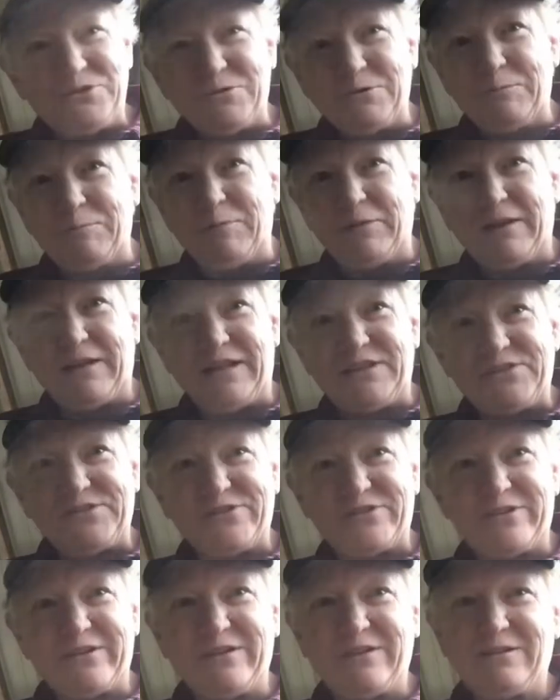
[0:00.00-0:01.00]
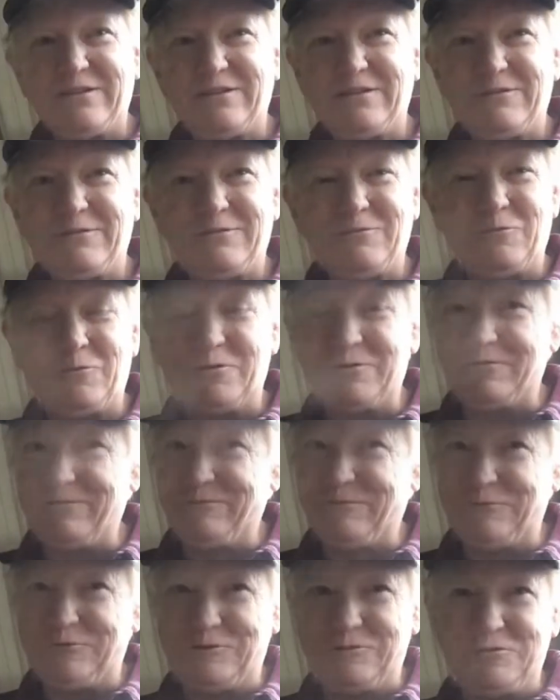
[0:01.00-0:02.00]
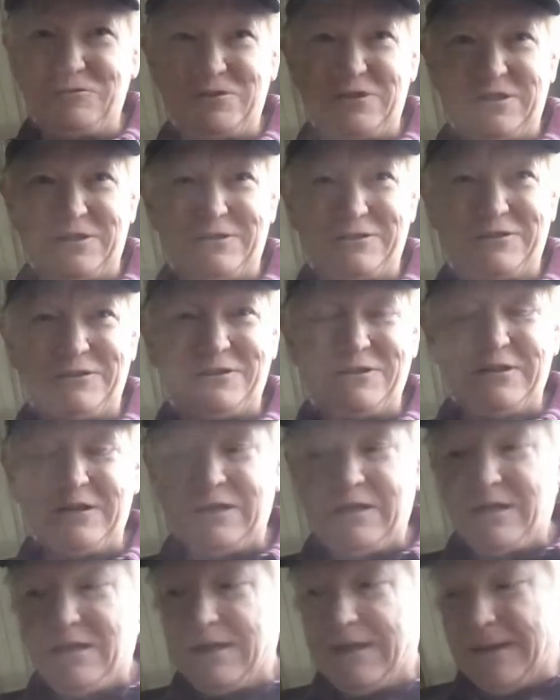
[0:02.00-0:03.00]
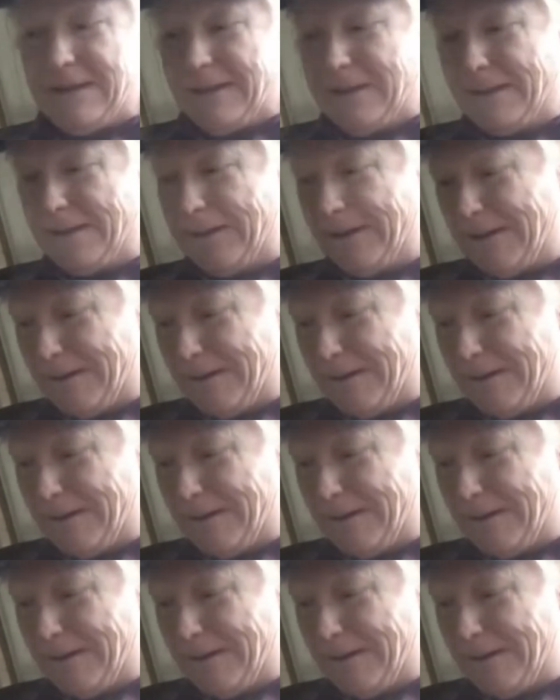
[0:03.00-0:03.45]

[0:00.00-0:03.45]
you a blessed, wonderful new year. I